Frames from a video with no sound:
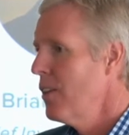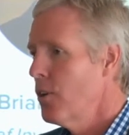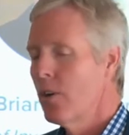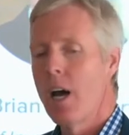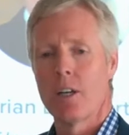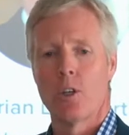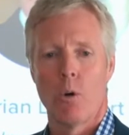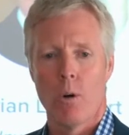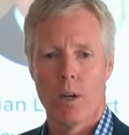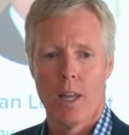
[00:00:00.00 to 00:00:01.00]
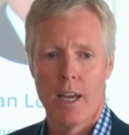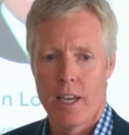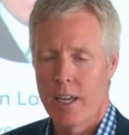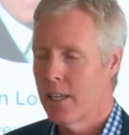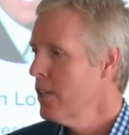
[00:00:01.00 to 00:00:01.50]
They're
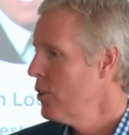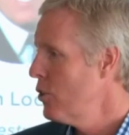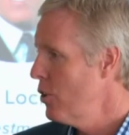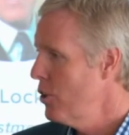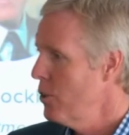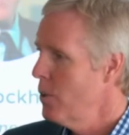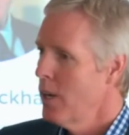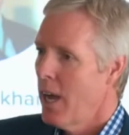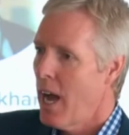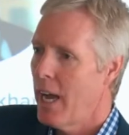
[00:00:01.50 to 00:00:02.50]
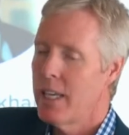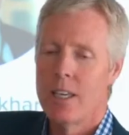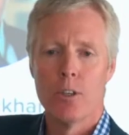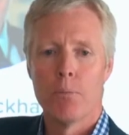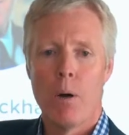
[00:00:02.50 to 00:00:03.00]
non-correlated to
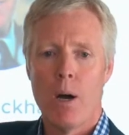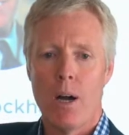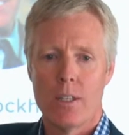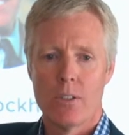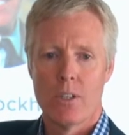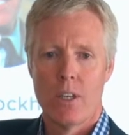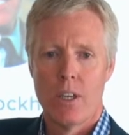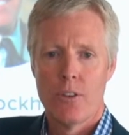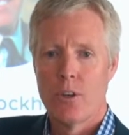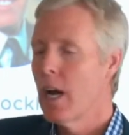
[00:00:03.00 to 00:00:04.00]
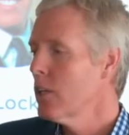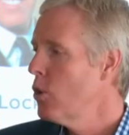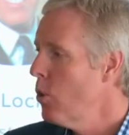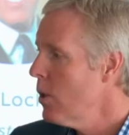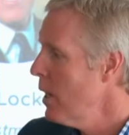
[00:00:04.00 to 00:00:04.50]
high-yield bonds. They're
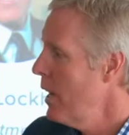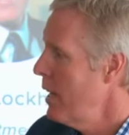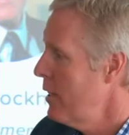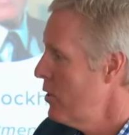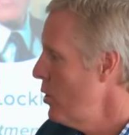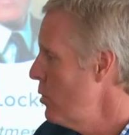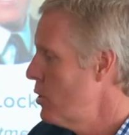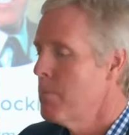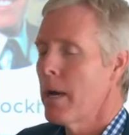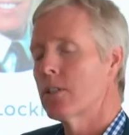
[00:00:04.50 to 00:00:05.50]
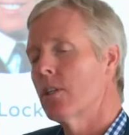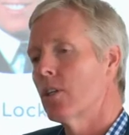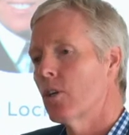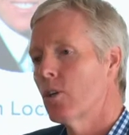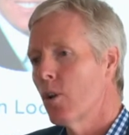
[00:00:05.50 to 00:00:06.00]
non-correlated to
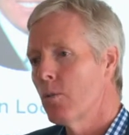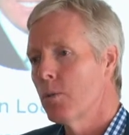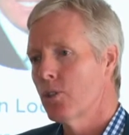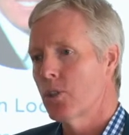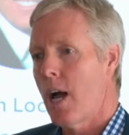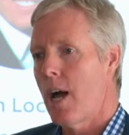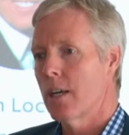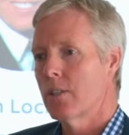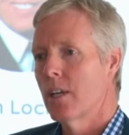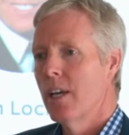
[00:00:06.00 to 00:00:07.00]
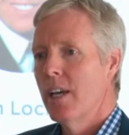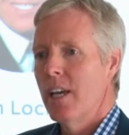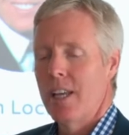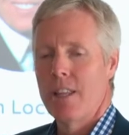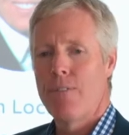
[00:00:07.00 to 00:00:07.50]
domestic or global stocks.
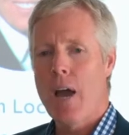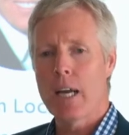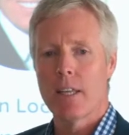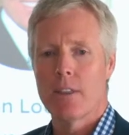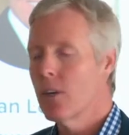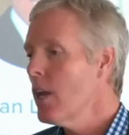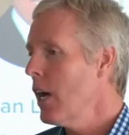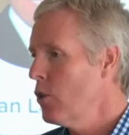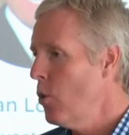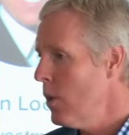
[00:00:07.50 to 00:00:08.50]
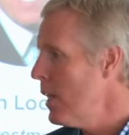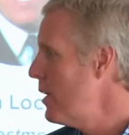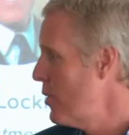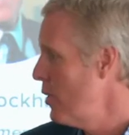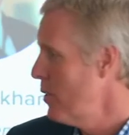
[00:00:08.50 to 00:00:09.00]
And the fact that they're
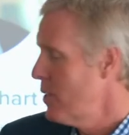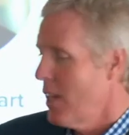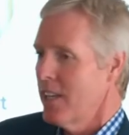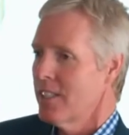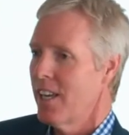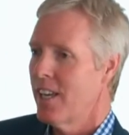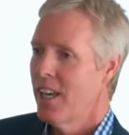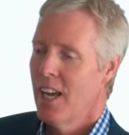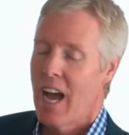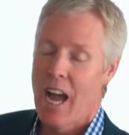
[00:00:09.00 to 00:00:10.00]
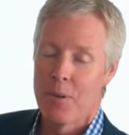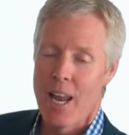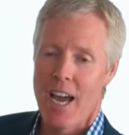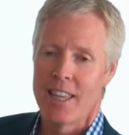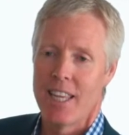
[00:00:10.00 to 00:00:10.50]
non-correlated to those things, and I would
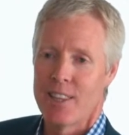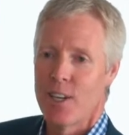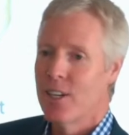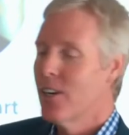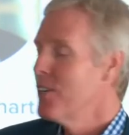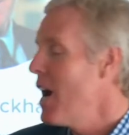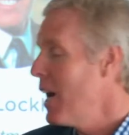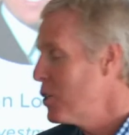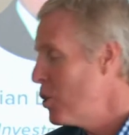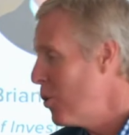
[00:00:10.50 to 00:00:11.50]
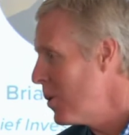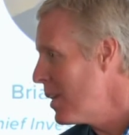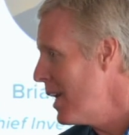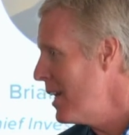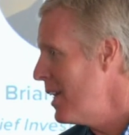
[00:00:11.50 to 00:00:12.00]
add that they are
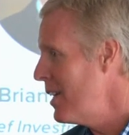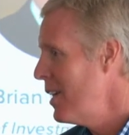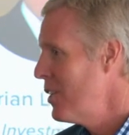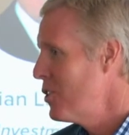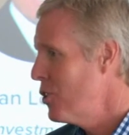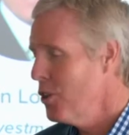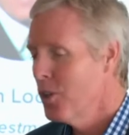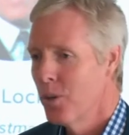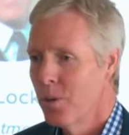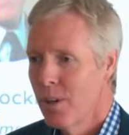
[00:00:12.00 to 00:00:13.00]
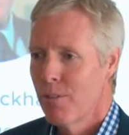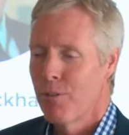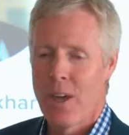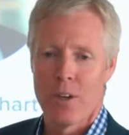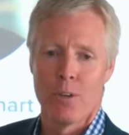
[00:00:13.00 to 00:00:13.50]
non-correlated to
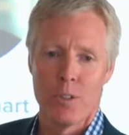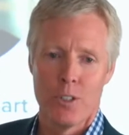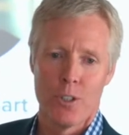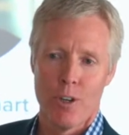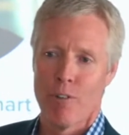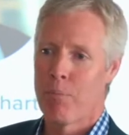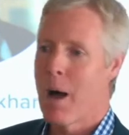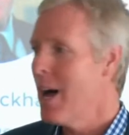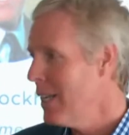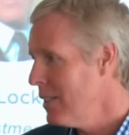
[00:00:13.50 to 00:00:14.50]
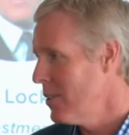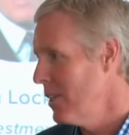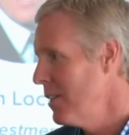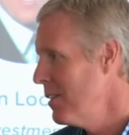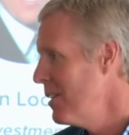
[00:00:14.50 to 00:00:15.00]
Federal Reserve policy.